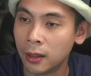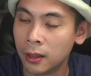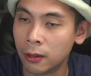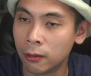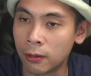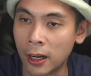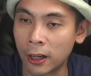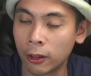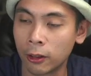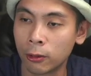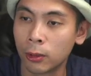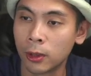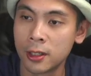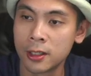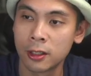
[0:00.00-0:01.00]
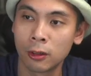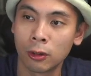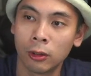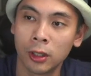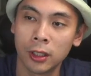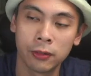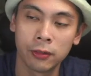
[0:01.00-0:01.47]
the regular ones
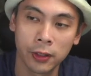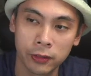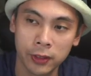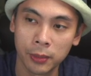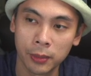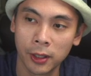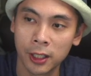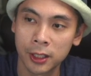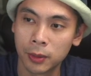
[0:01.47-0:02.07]
are only $50,